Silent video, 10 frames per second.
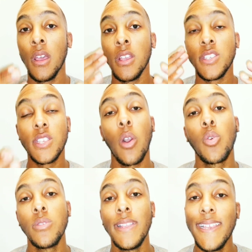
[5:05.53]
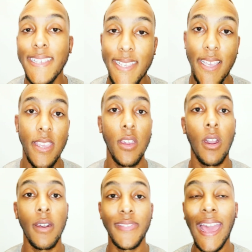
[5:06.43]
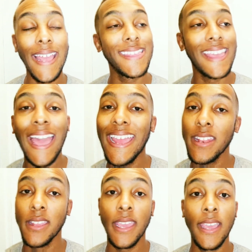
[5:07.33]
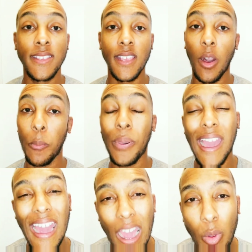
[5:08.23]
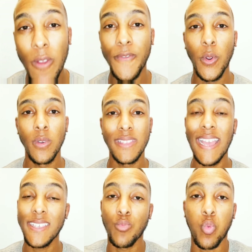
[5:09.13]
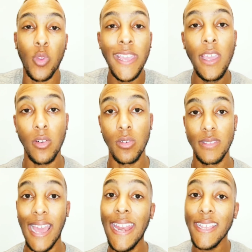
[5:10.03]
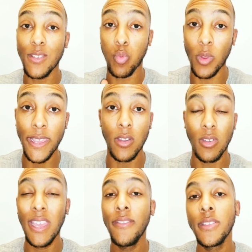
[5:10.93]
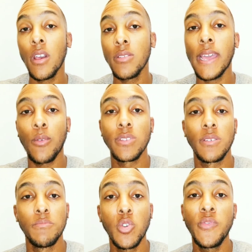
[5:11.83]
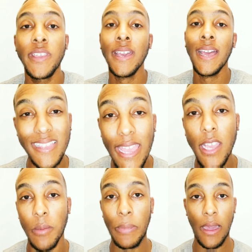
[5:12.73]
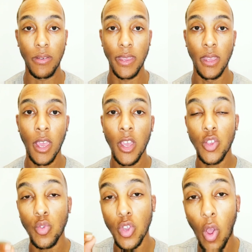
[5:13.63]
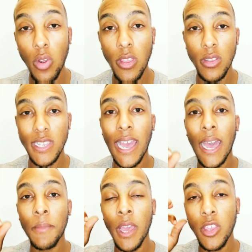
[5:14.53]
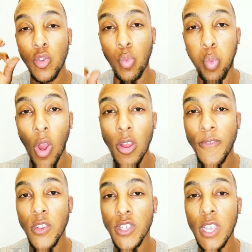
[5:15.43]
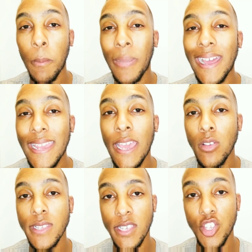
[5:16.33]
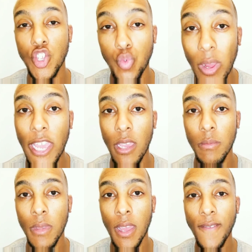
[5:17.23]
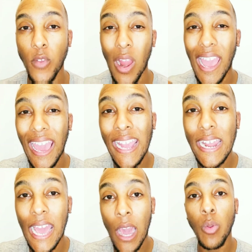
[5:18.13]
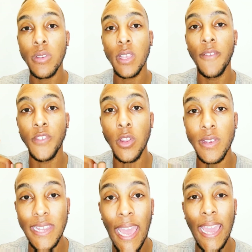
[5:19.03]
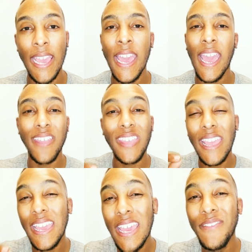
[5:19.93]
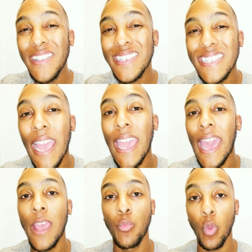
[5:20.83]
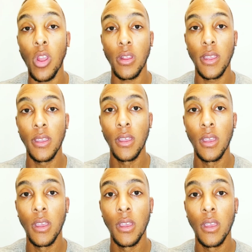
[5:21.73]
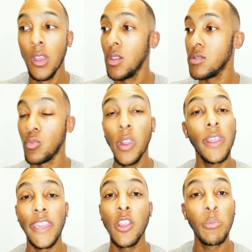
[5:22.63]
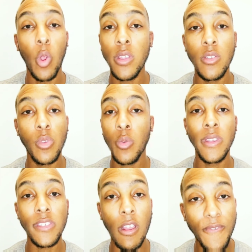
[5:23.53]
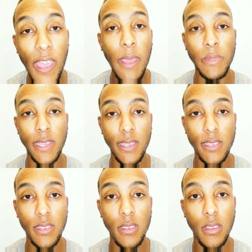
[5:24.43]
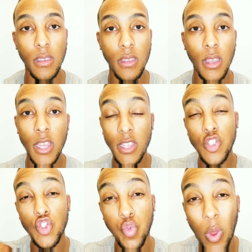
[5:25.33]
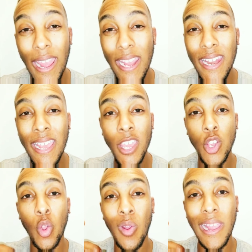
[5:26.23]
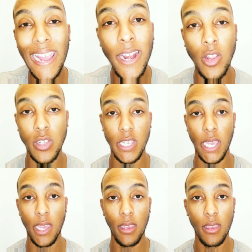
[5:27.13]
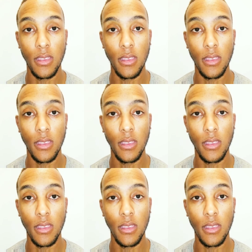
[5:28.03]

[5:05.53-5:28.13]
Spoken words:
So listen, y'all, that is a powerful, that's real. That is real. Even though that was a movie, think about it. You go to your job, you work for somebody else's dream for 8 hours of your day. And they even say at work, we're here more than we're with our families. Draining your energy.